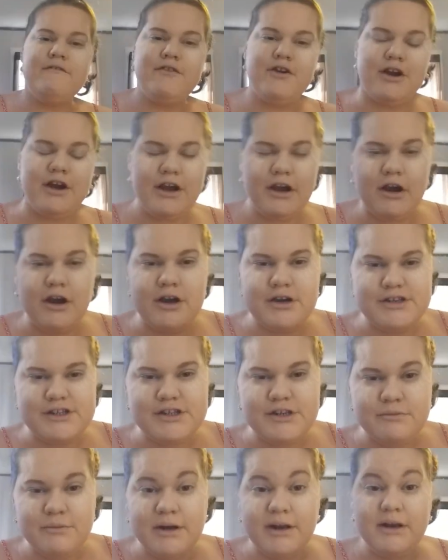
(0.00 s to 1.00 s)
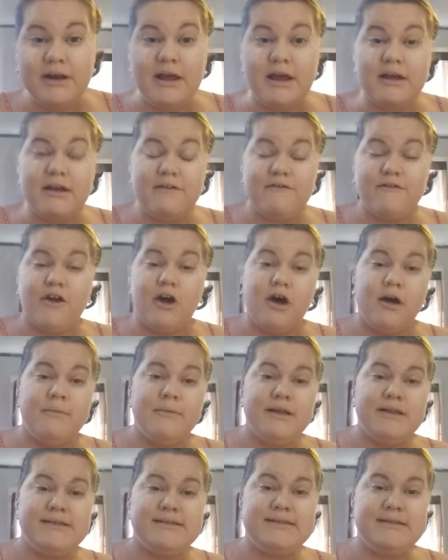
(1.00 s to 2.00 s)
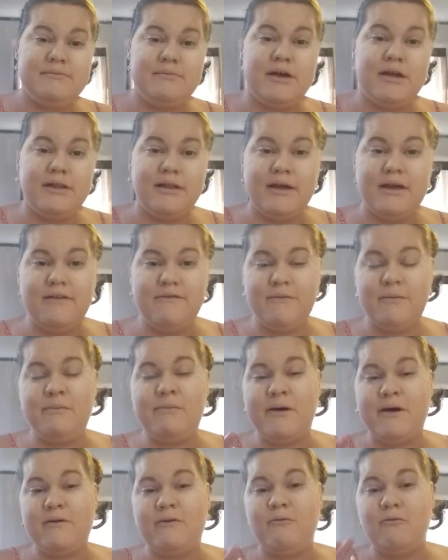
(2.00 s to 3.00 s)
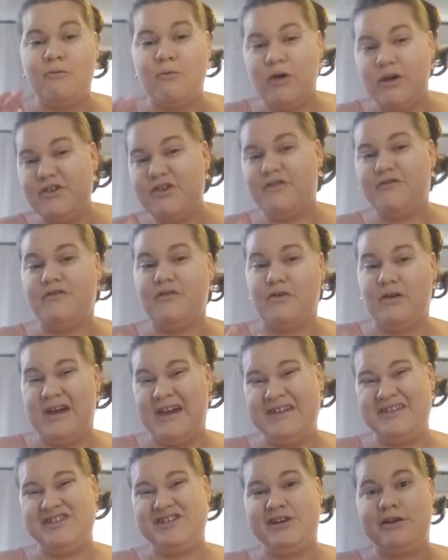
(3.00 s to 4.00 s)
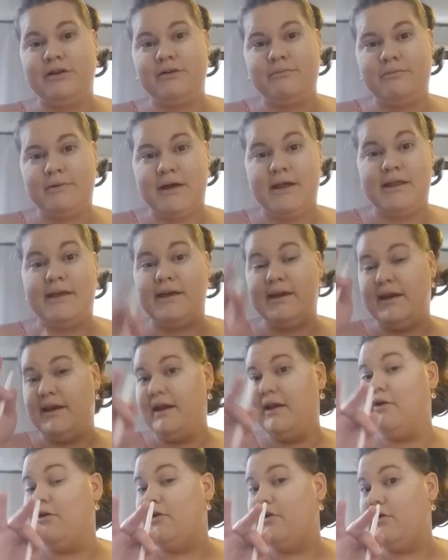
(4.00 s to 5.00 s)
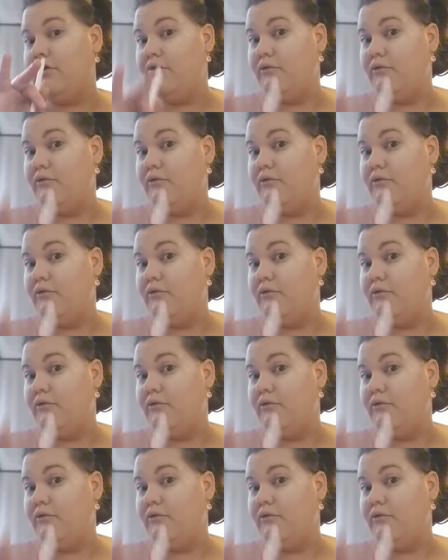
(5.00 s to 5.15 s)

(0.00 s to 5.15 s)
negative comments in my life about a wonderful eyeshadow palette. Wonderful.